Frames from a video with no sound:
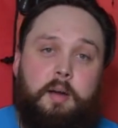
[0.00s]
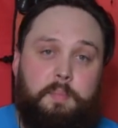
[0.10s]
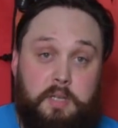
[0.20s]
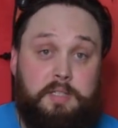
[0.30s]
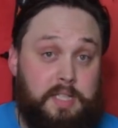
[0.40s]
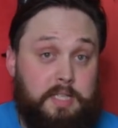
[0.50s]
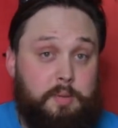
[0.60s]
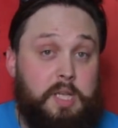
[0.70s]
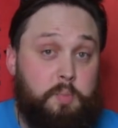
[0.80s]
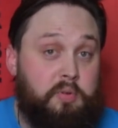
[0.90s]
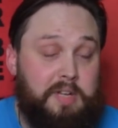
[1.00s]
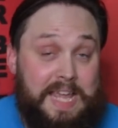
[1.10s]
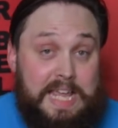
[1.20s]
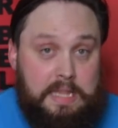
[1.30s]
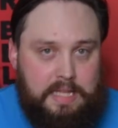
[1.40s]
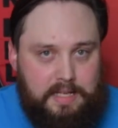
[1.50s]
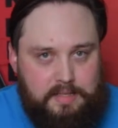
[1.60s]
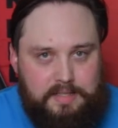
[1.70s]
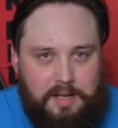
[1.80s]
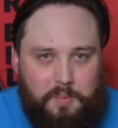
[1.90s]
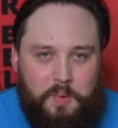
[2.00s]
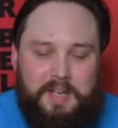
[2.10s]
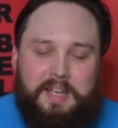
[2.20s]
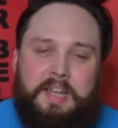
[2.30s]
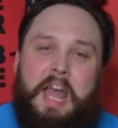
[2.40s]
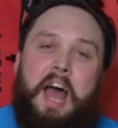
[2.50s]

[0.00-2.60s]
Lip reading: because it's probably in there somewhere.